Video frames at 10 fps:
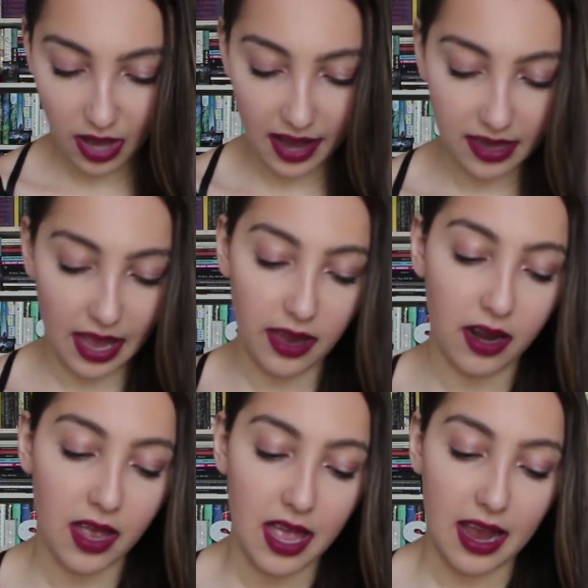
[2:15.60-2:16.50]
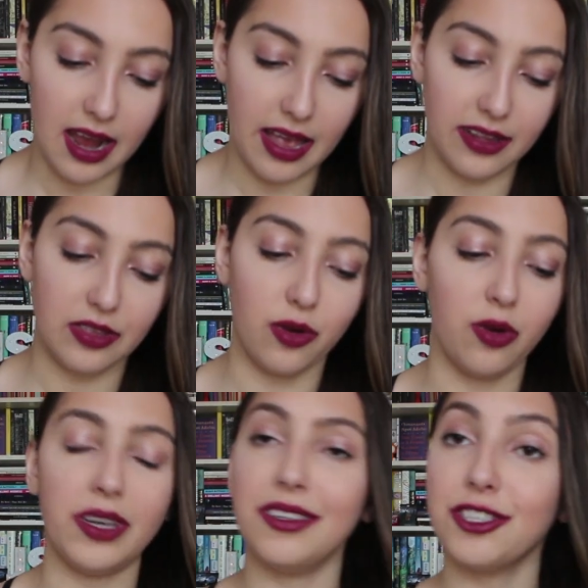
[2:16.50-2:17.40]
again, it has the
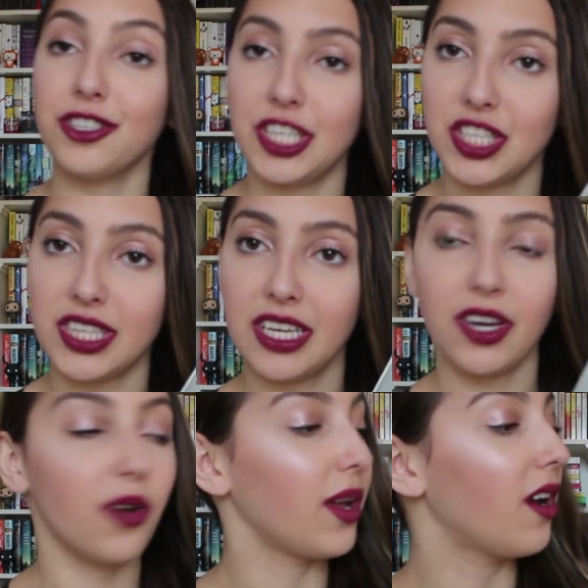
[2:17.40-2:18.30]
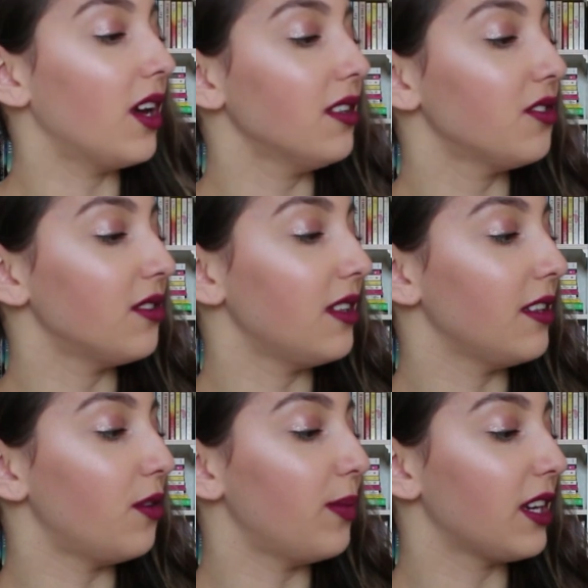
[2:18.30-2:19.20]
whole illustration thing going on, so the
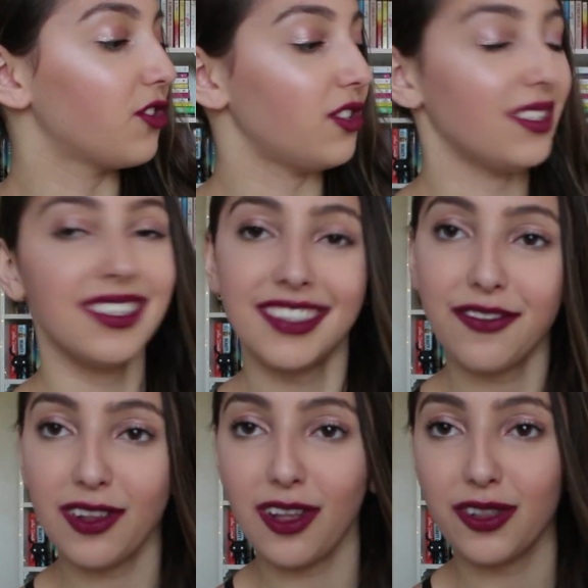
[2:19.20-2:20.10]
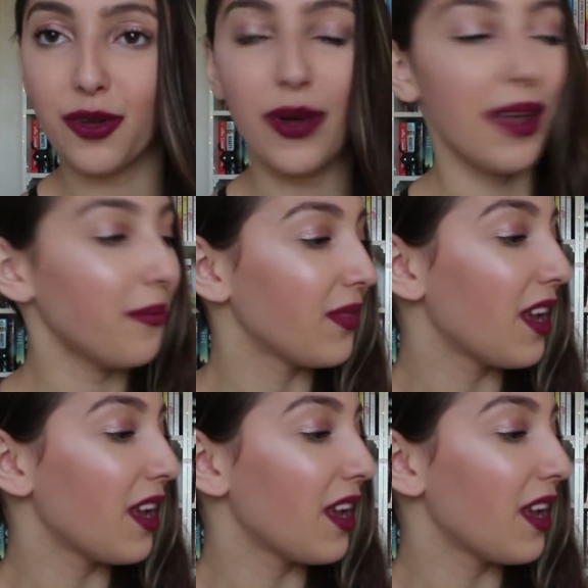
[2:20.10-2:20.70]
little pictures and stuff along the way,